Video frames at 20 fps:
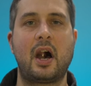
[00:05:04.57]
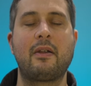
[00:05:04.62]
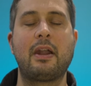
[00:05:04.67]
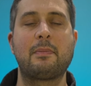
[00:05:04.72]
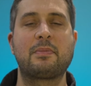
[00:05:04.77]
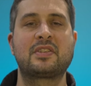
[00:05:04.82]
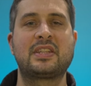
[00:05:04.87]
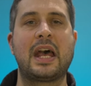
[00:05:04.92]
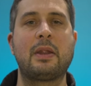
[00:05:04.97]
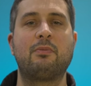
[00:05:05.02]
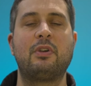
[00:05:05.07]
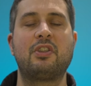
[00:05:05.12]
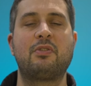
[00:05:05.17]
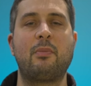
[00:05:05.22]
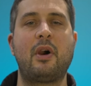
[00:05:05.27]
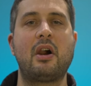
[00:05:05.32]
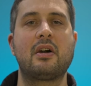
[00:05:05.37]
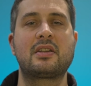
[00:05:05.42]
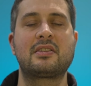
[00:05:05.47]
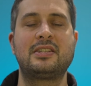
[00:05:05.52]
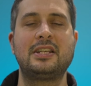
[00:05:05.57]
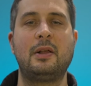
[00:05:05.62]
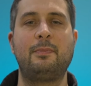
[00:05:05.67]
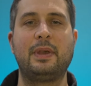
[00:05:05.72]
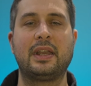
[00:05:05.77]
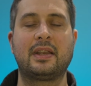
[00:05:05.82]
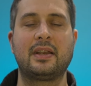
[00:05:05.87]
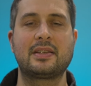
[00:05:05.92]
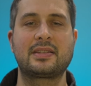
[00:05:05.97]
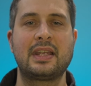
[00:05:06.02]
are upset with Mark Steele
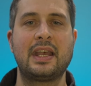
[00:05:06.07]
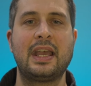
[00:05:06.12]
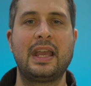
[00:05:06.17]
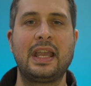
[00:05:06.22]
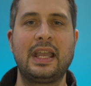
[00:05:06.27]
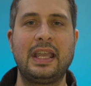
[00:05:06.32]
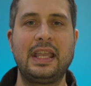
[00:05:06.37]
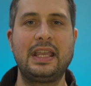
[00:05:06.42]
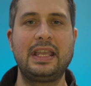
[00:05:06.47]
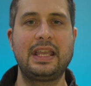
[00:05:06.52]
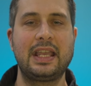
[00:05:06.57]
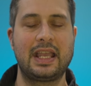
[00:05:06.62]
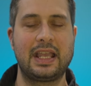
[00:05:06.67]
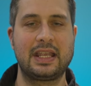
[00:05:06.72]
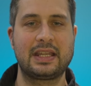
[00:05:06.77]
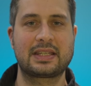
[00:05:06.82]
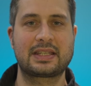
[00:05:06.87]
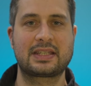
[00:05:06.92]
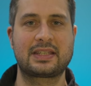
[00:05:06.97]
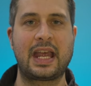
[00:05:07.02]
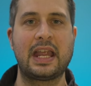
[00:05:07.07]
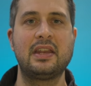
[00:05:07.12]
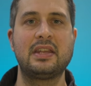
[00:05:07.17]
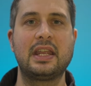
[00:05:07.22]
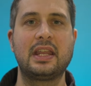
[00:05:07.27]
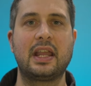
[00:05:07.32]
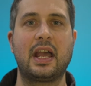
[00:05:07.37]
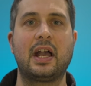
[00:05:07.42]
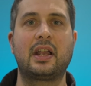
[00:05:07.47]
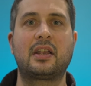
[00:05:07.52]
because he is
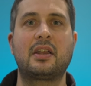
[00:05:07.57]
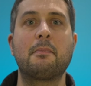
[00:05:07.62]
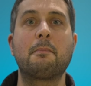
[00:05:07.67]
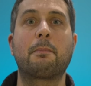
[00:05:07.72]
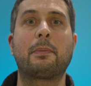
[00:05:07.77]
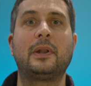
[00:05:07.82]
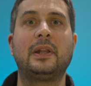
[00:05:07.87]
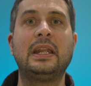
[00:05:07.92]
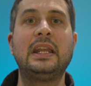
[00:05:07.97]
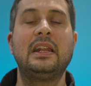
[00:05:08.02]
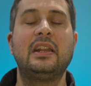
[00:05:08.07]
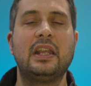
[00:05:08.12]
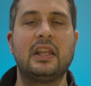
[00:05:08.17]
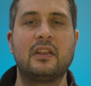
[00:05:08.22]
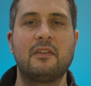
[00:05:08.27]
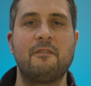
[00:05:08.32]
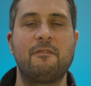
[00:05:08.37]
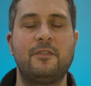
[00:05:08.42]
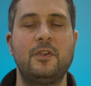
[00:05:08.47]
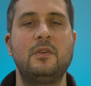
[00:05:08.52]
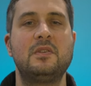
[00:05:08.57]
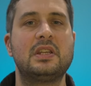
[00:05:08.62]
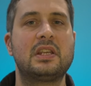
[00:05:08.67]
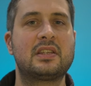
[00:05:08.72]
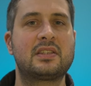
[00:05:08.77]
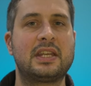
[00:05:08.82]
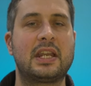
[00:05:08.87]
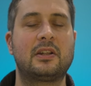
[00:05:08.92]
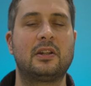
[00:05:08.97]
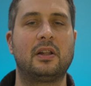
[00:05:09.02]
sending a completely confusing
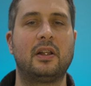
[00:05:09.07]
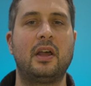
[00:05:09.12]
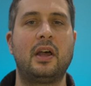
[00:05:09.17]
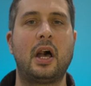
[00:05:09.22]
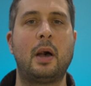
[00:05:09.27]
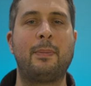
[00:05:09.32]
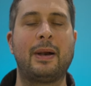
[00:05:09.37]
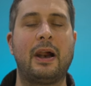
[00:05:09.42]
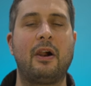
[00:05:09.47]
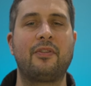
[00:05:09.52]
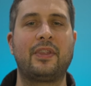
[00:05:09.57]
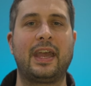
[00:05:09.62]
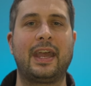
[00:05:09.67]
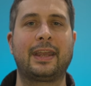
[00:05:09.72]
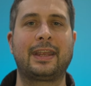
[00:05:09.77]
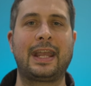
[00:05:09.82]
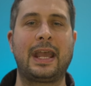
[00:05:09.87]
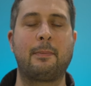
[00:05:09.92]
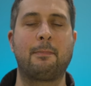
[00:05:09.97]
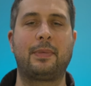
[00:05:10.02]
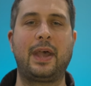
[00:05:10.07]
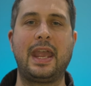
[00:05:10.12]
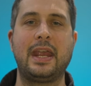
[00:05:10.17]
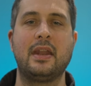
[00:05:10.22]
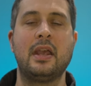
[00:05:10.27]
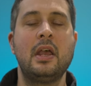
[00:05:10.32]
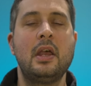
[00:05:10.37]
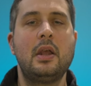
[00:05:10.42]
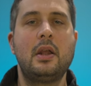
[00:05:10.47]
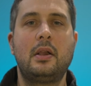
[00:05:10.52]
signal about their campaign.